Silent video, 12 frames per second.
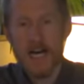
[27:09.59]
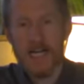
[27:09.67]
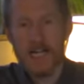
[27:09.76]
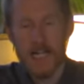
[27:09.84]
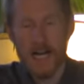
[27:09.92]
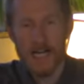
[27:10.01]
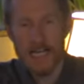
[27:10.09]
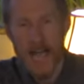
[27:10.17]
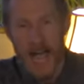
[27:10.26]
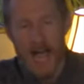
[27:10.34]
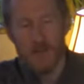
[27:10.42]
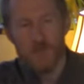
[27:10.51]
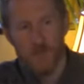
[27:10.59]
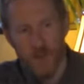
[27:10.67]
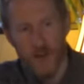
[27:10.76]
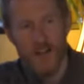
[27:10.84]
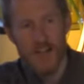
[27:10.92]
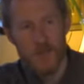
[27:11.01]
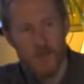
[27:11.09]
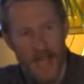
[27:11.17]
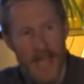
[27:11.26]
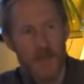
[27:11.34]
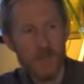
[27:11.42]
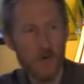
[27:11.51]
A God-fearing
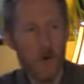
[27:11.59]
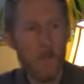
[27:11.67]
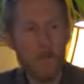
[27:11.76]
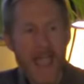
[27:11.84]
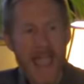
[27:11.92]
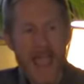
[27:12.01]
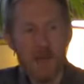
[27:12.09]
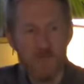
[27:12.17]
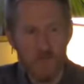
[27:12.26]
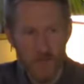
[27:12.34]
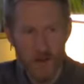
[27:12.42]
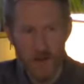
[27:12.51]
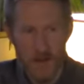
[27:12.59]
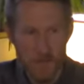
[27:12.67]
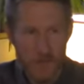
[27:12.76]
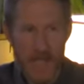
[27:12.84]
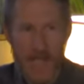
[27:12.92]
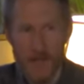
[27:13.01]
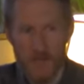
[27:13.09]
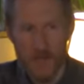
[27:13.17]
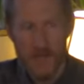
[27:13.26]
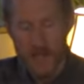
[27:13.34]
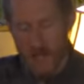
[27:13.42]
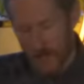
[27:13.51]
path or a man-fearing
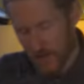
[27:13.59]
path.